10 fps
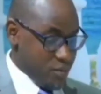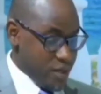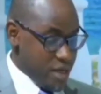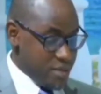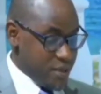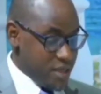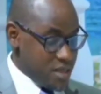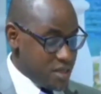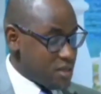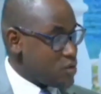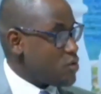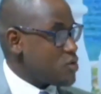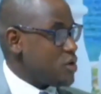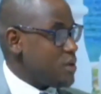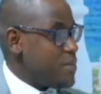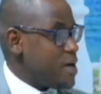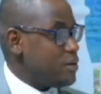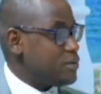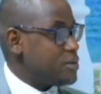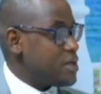a little bit. There's been this discussion
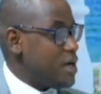about,